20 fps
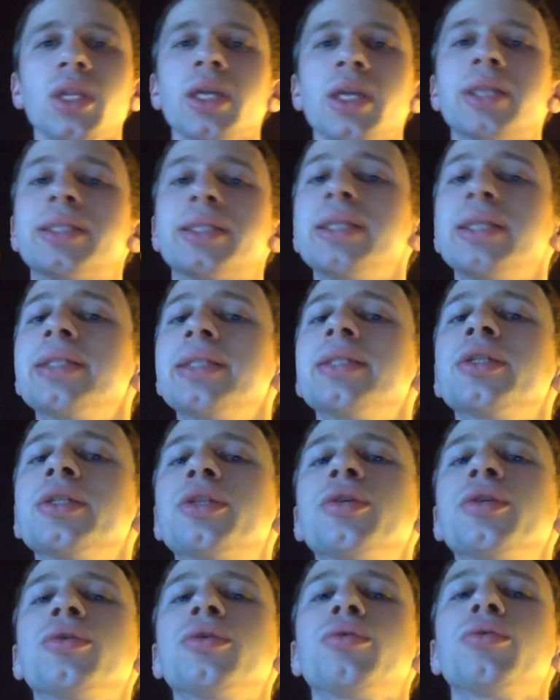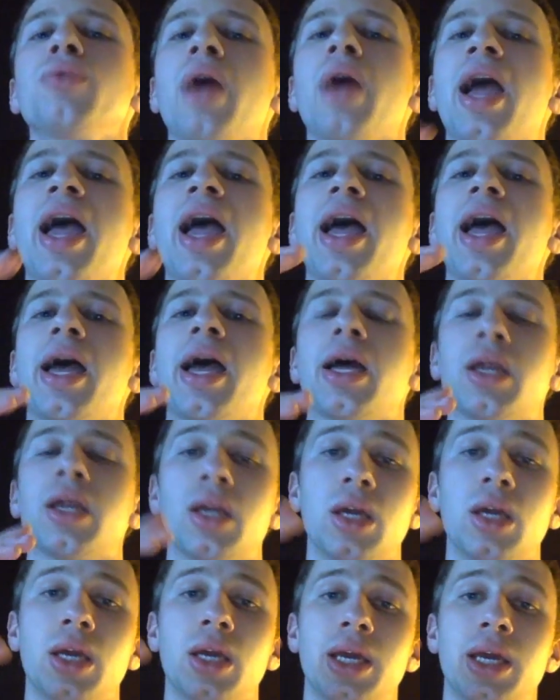Season 2 had
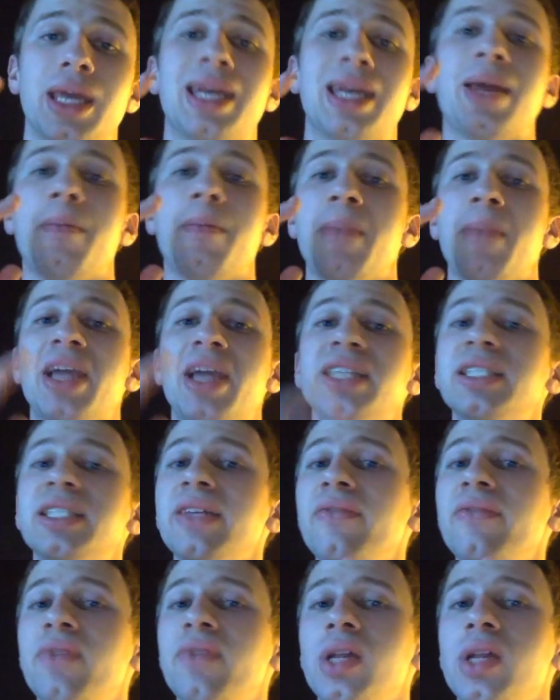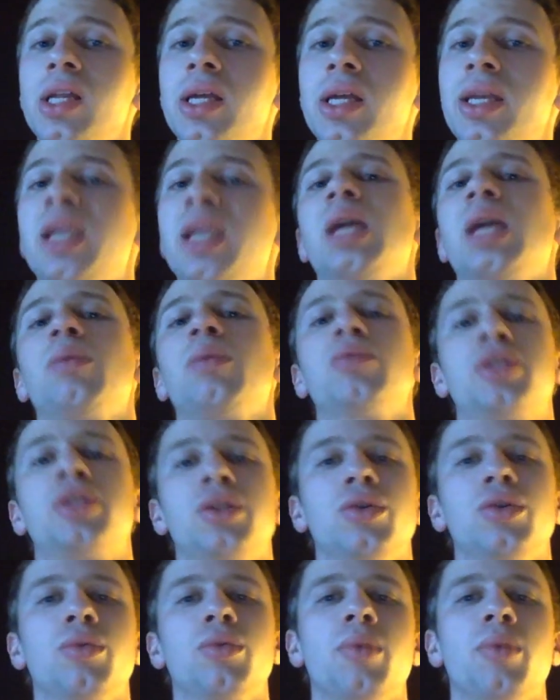an amazing villain named
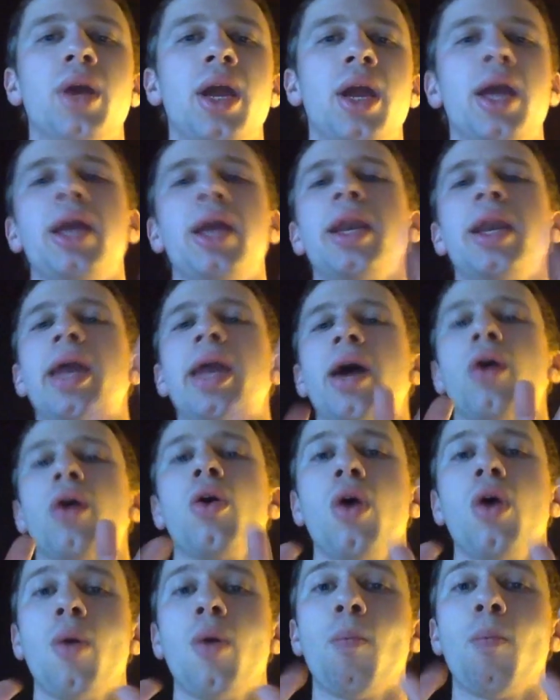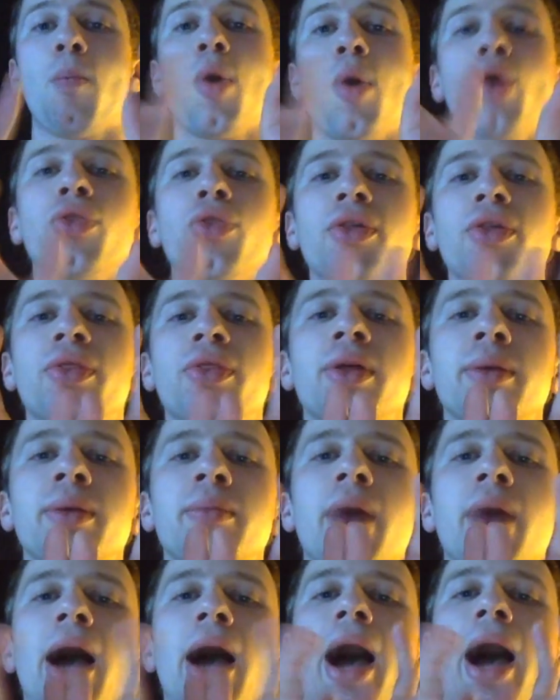Zoom. Now, both of
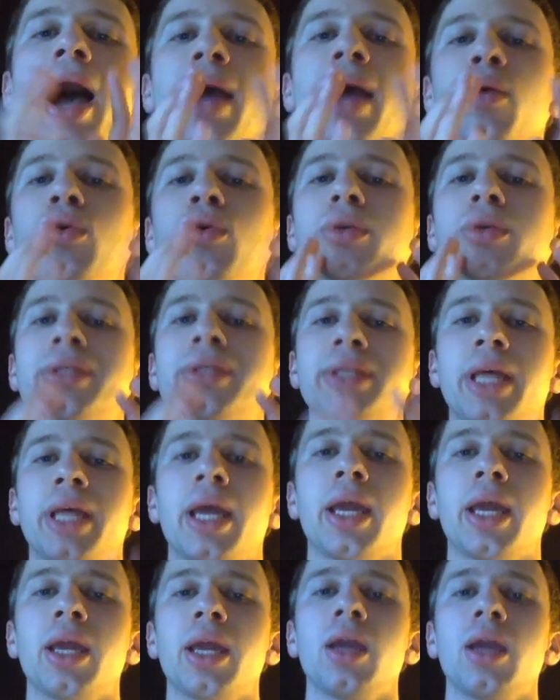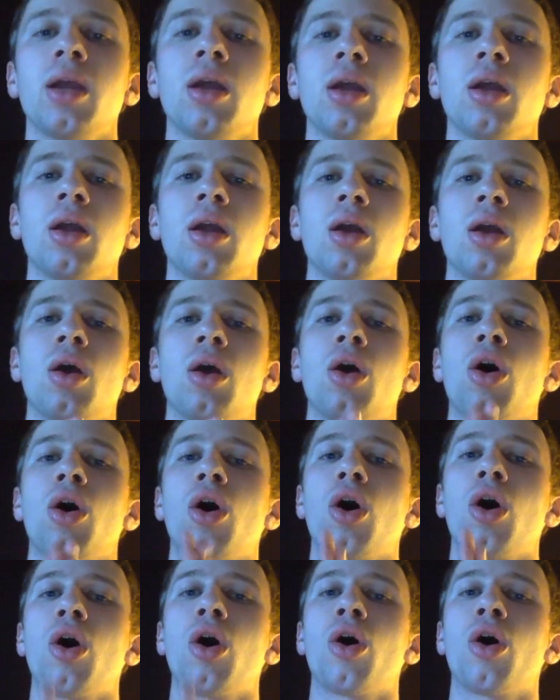them, I will say,
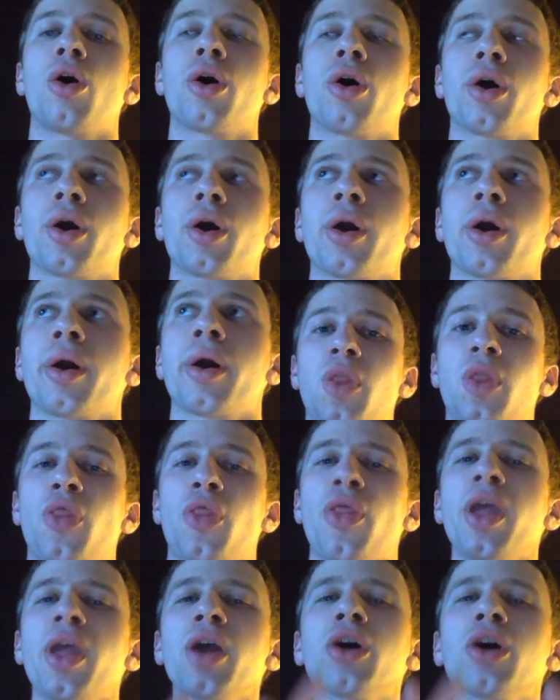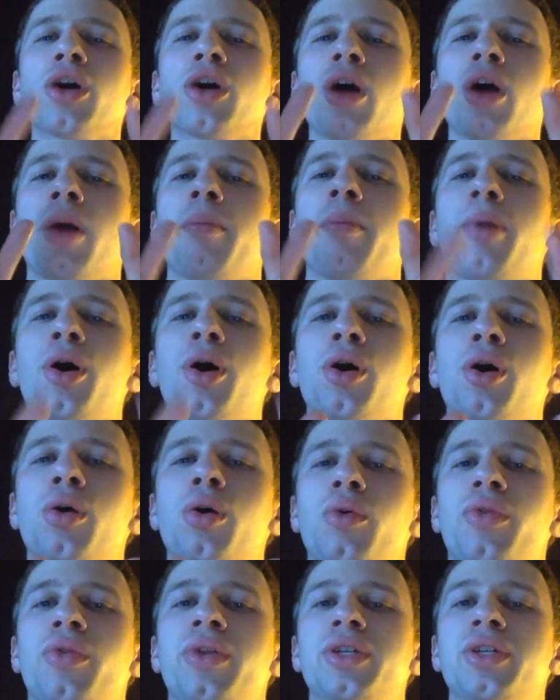are on par
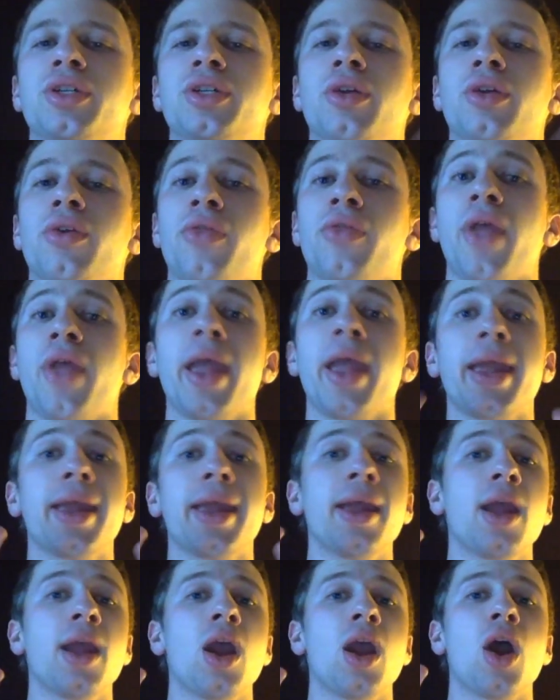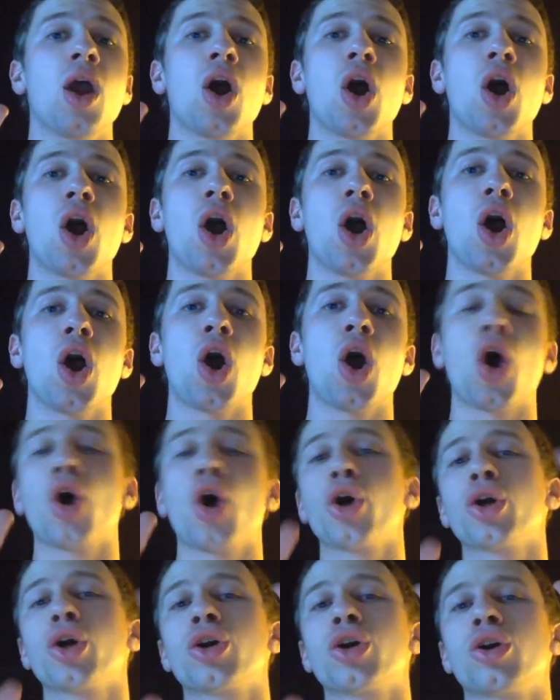with each other. They
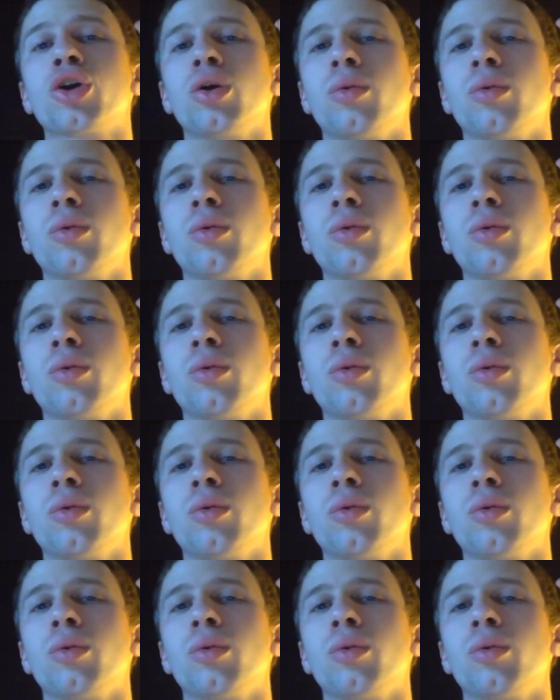are.